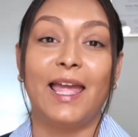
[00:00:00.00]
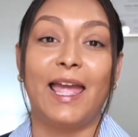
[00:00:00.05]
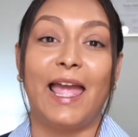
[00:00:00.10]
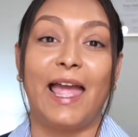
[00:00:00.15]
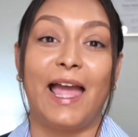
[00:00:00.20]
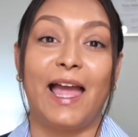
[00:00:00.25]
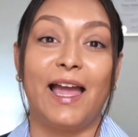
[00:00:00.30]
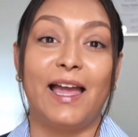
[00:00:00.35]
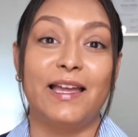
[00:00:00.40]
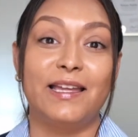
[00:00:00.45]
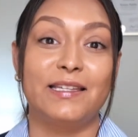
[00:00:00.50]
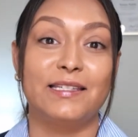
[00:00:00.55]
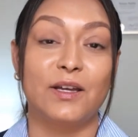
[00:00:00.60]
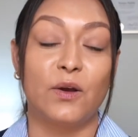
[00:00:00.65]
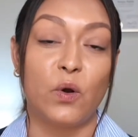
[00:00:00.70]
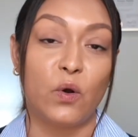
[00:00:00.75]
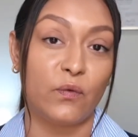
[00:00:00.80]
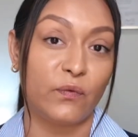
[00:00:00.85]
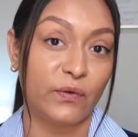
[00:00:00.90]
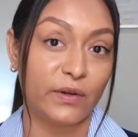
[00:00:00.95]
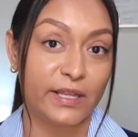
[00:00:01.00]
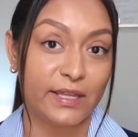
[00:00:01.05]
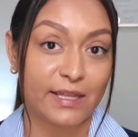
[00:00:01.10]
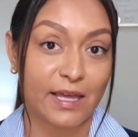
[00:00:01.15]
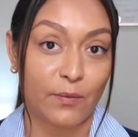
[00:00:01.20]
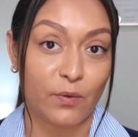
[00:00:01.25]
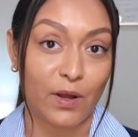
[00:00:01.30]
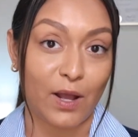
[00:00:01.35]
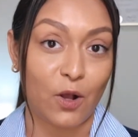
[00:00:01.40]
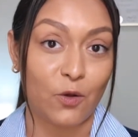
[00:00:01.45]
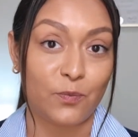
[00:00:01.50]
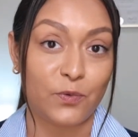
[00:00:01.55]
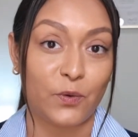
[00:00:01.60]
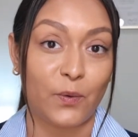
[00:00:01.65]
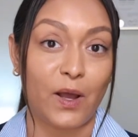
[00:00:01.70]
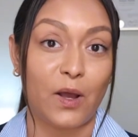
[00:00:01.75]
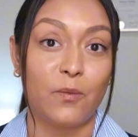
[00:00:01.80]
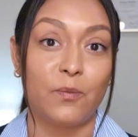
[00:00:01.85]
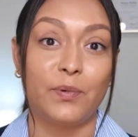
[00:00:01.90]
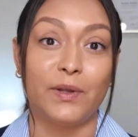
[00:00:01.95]
And hopefully that will help
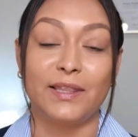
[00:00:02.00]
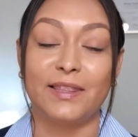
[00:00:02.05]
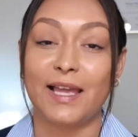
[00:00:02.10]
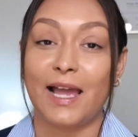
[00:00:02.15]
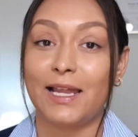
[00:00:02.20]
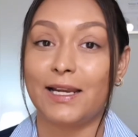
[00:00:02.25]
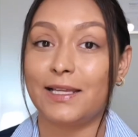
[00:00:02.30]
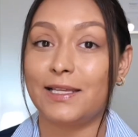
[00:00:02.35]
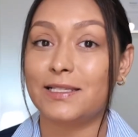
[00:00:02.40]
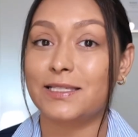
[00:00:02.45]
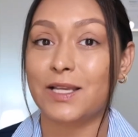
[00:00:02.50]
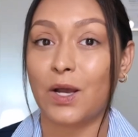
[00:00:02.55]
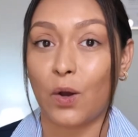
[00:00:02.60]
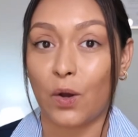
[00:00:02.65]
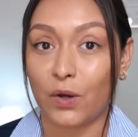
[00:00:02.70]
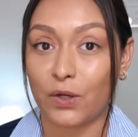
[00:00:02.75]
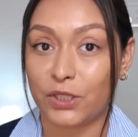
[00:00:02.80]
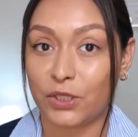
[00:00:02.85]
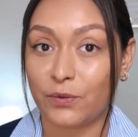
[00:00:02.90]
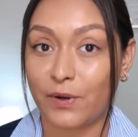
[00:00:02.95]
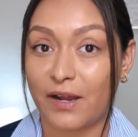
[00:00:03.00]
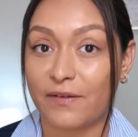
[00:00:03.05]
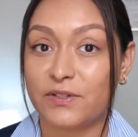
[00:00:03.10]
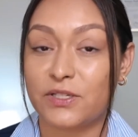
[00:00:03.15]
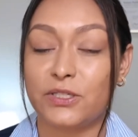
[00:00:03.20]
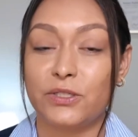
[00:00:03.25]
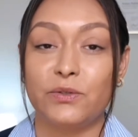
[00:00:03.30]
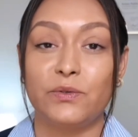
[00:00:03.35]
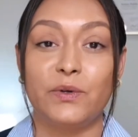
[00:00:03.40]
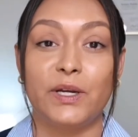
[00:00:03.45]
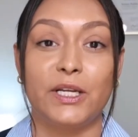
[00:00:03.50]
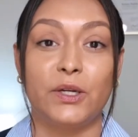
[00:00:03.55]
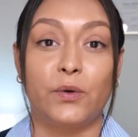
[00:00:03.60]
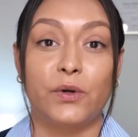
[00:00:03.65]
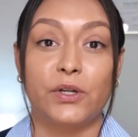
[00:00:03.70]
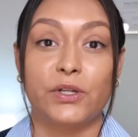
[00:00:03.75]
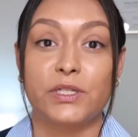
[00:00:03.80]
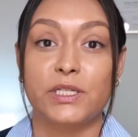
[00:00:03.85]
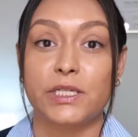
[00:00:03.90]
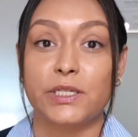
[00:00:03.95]
you out. But that is all you have to do in
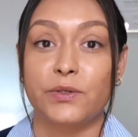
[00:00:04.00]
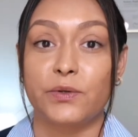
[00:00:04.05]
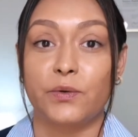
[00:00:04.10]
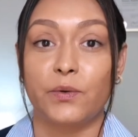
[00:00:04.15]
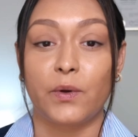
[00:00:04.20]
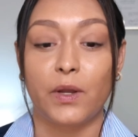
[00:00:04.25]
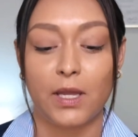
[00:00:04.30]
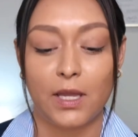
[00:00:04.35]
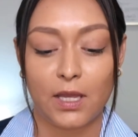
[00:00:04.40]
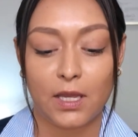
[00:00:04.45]
order to